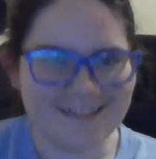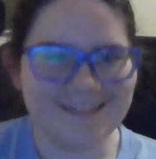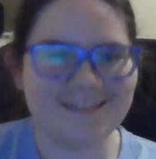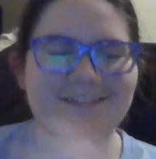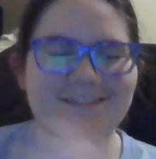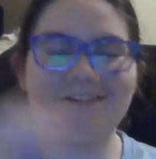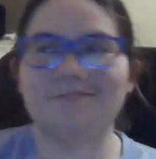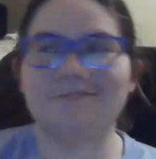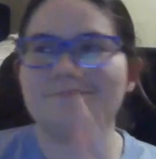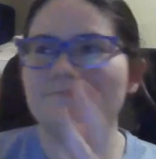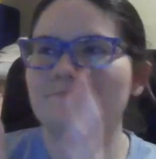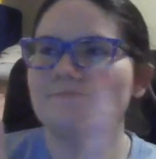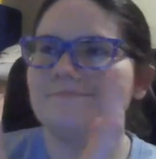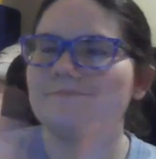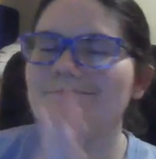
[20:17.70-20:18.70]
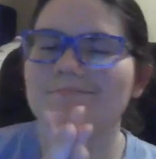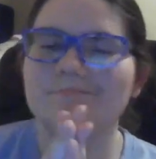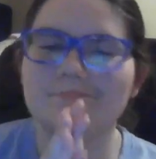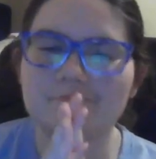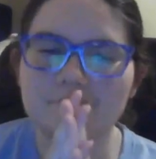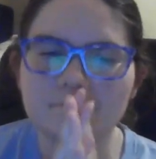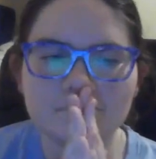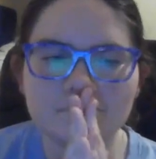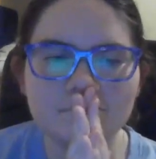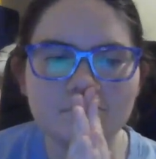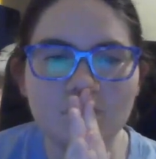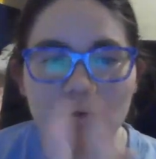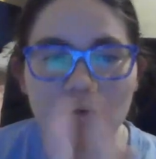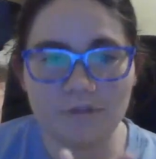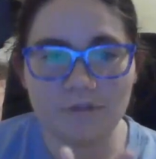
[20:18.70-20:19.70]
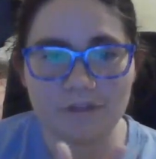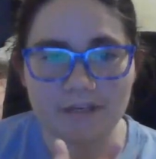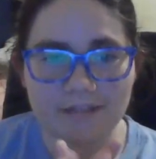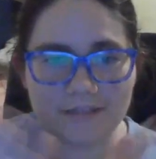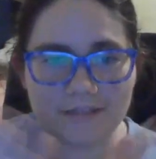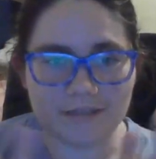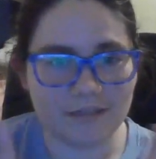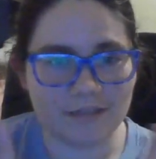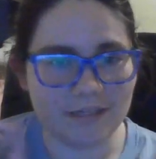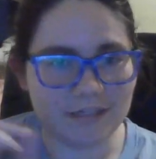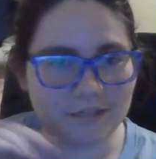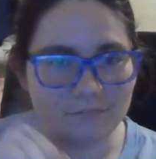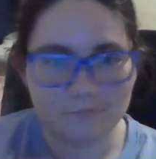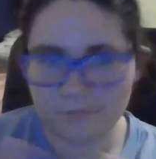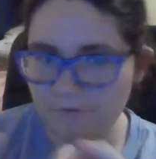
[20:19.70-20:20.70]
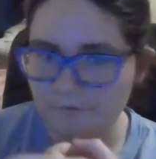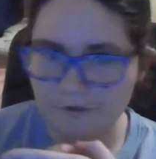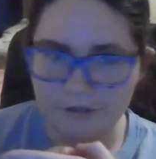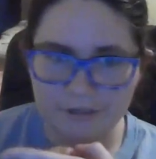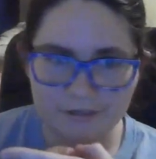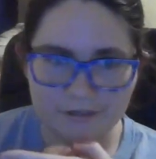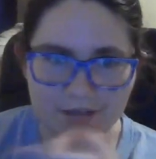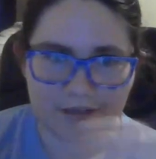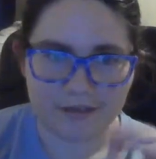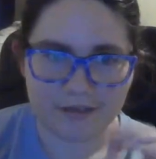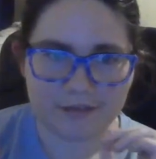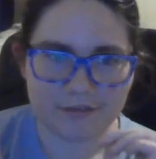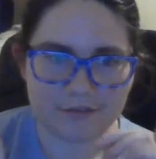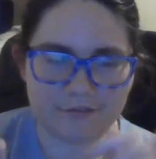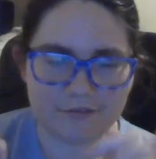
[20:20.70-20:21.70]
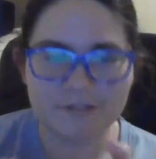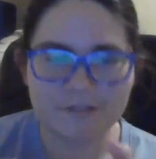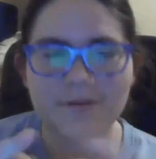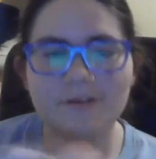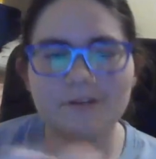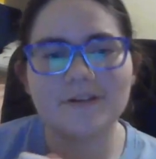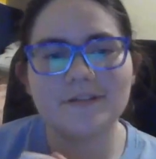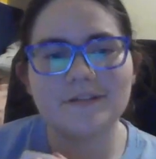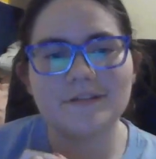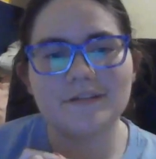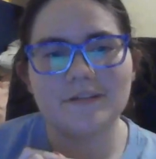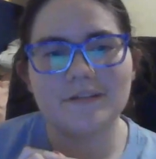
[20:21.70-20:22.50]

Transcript: So, with that said, let's move on to his appearances